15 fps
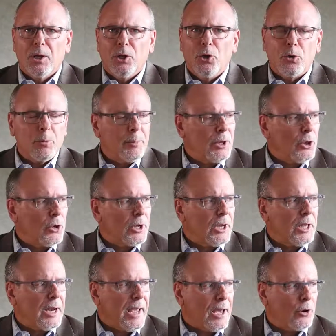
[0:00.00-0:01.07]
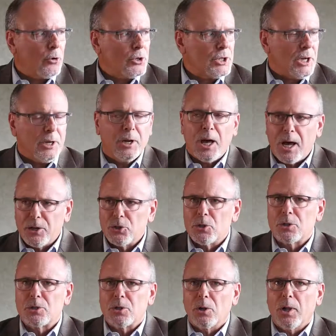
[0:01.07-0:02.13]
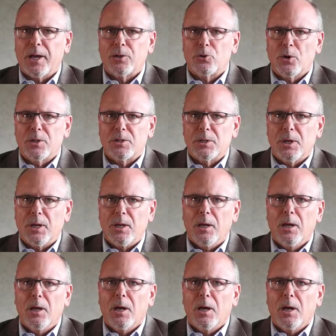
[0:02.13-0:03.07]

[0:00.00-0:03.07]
you can be looking at energy, not just electricity.